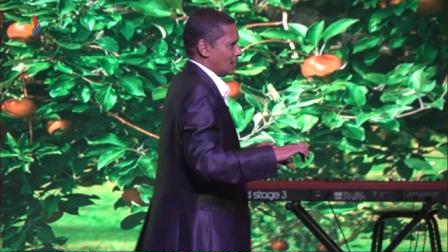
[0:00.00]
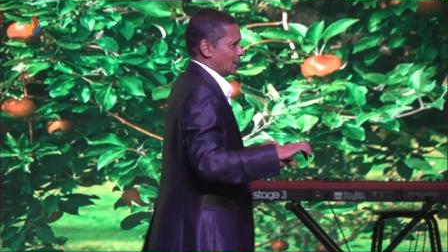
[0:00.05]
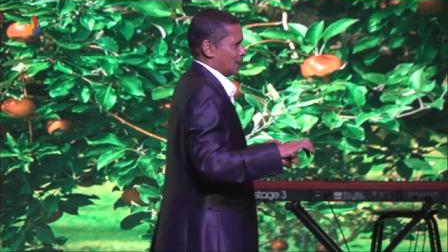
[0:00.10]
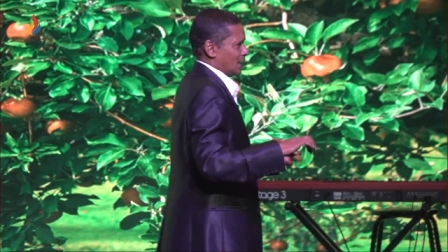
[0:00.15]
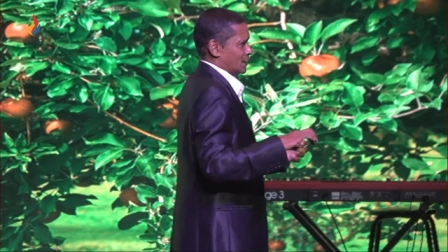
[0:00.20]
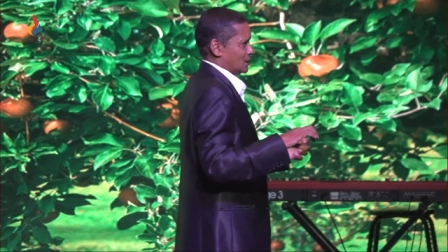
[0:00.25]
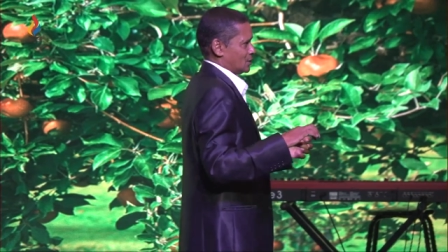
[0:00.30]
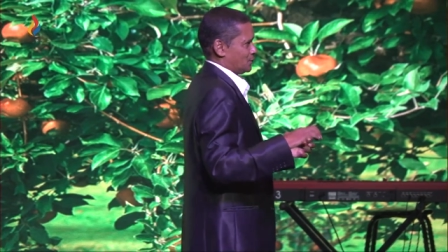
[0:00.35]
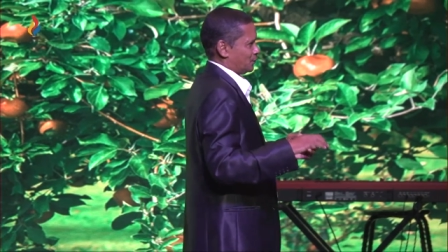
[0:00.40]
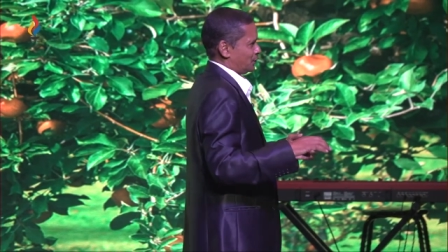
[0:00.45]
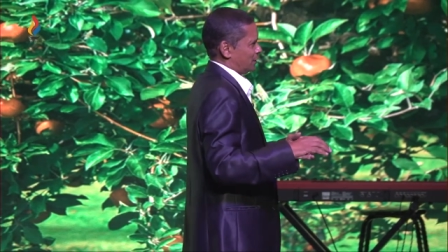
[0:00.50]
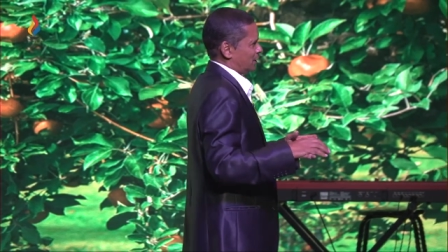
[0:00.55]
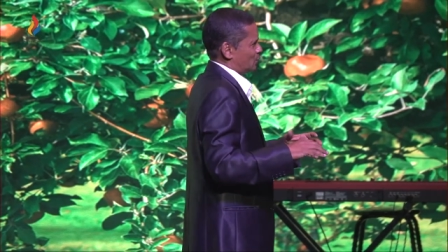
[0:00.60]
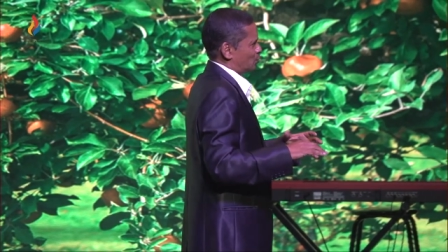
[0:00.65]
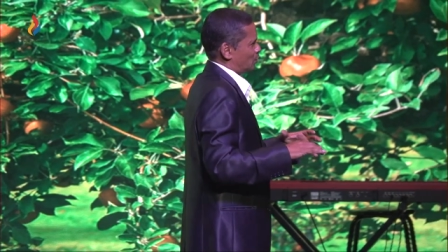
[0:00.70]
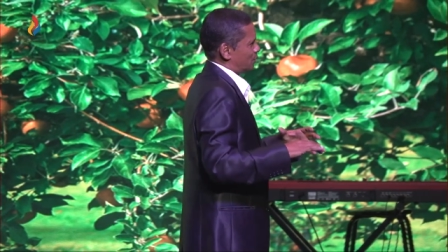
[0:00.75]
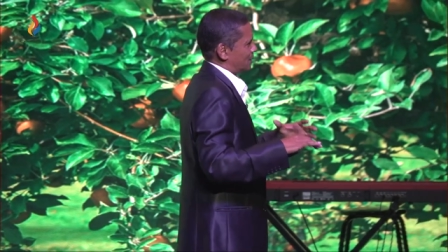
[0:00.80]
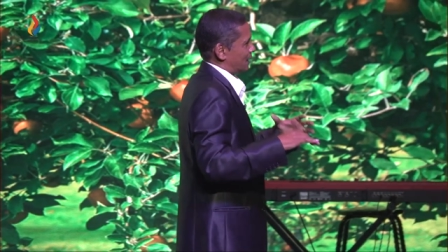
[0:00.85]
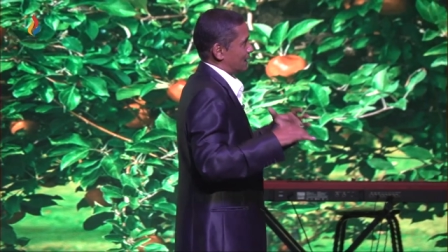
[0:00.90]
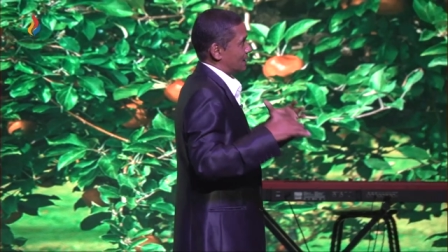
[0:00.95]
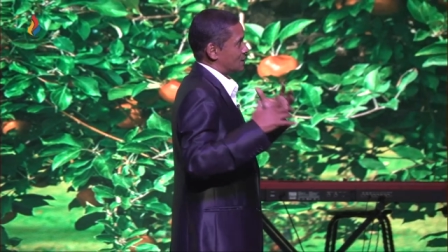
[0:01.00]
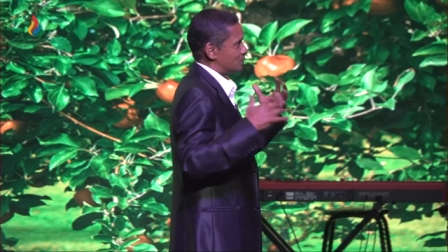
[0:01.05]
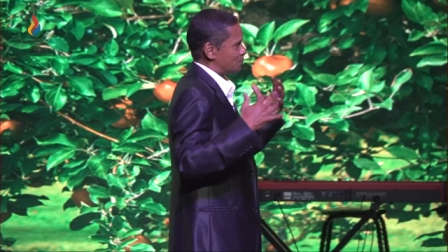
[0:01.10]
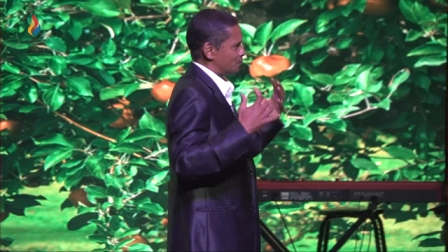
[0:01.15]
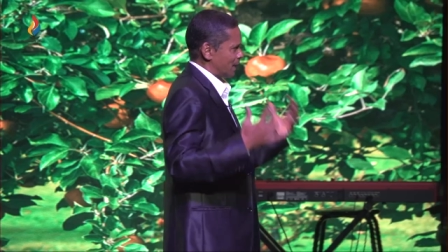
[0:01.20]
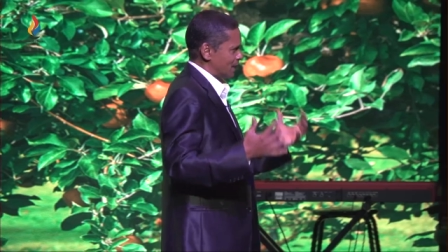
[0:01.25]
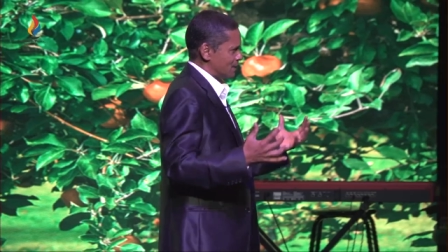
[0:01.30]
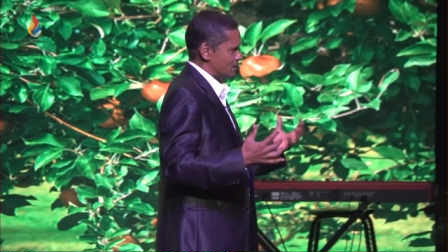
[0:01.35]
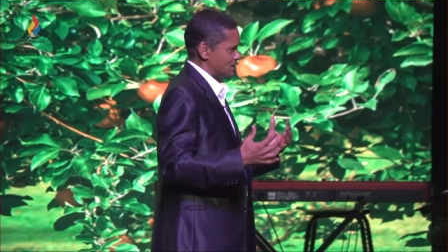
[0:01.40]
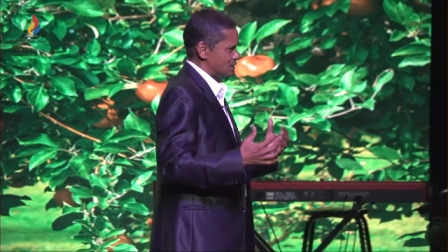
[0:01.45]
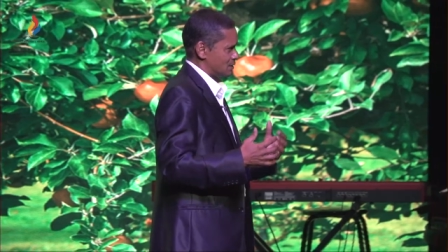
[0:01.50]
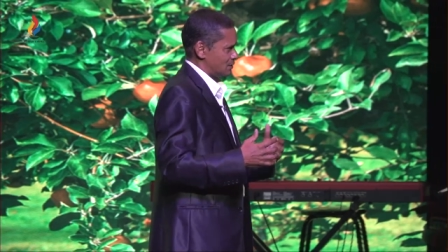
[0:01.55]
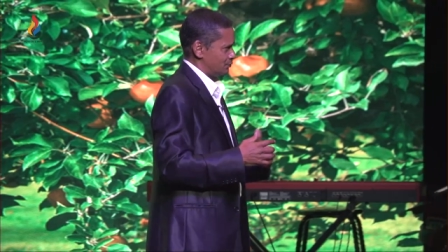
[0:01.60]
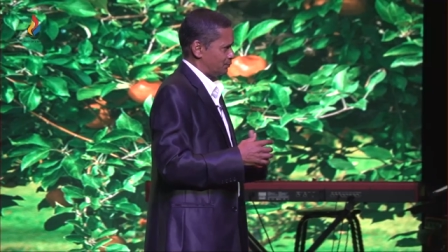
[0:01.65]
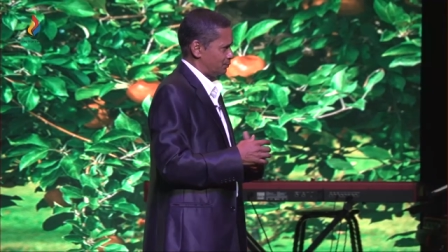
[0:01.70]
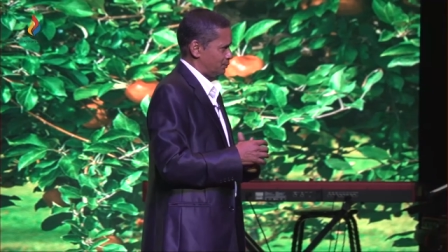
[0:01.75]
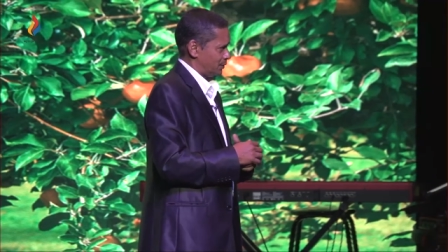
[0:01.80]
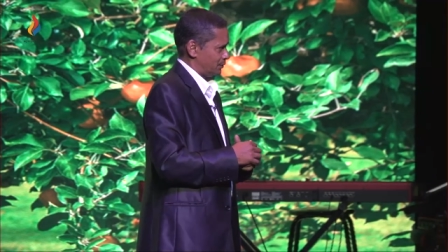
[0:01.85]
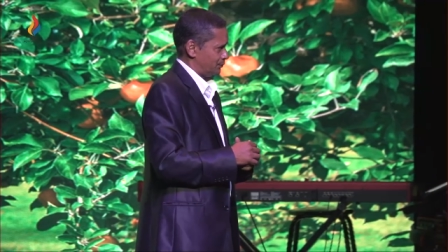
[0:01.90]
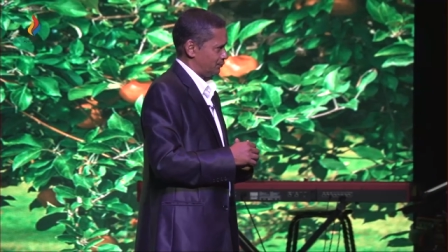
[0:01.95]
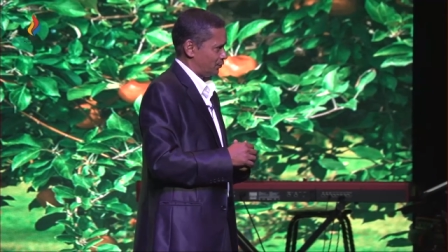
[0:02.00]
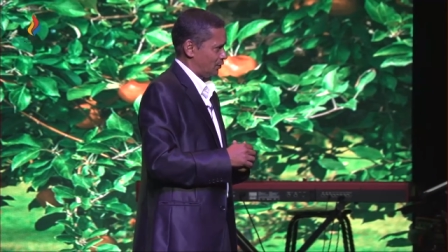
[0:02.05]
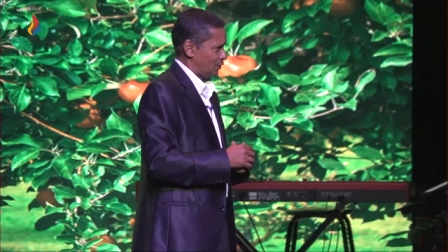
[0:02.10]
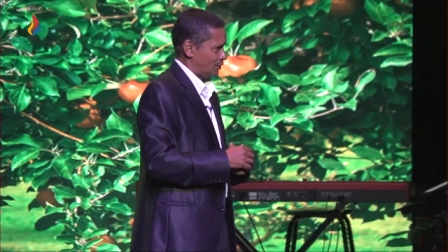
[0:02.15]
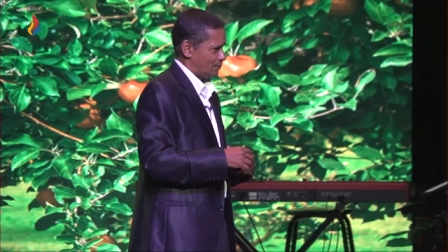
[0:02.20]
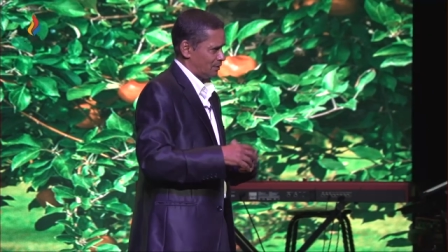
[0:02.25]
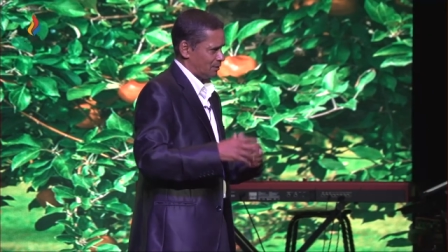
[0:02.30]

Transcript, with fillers: his feet with expensive perfume,